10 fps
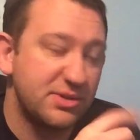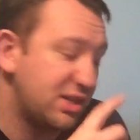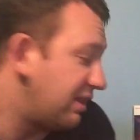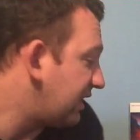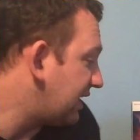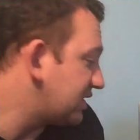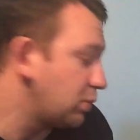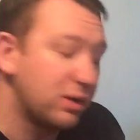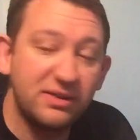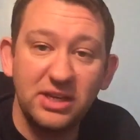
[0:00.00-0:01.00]
So then
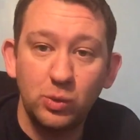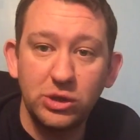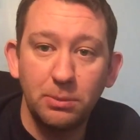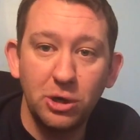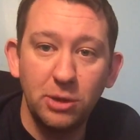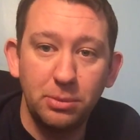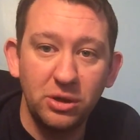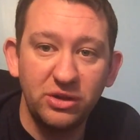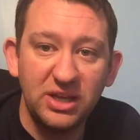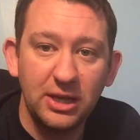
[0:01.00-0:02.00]
that's what I did with the purple
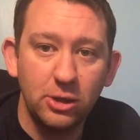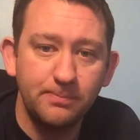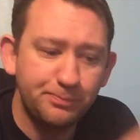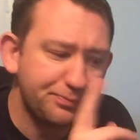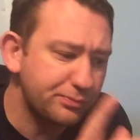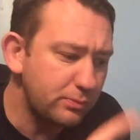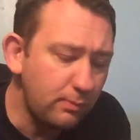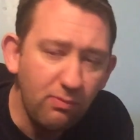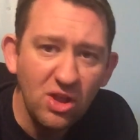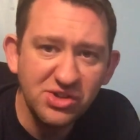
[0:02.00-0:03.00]
and the yellow.
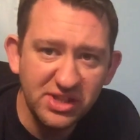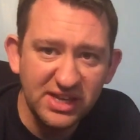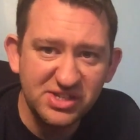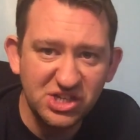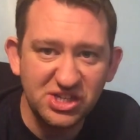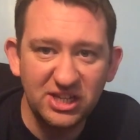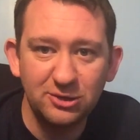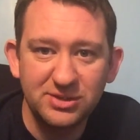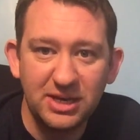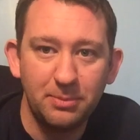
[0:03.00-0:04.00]
So there's just a
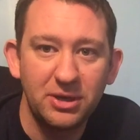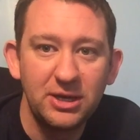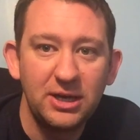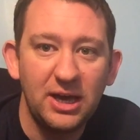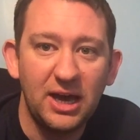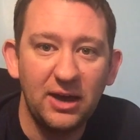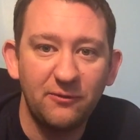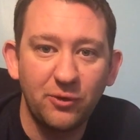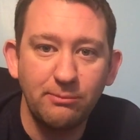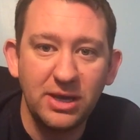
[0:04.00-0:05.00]
little tip
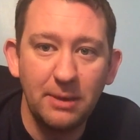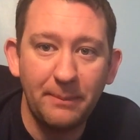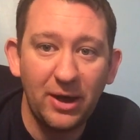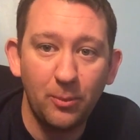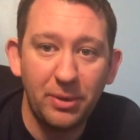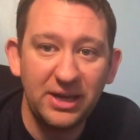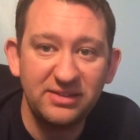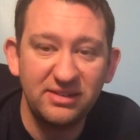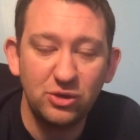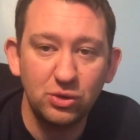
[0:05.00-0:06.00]
from me about
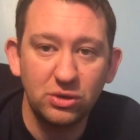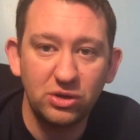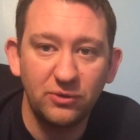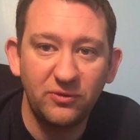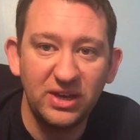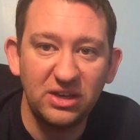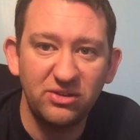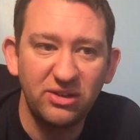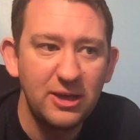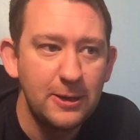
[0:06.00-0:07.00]
painting your
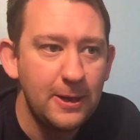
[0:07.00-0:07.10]
figures.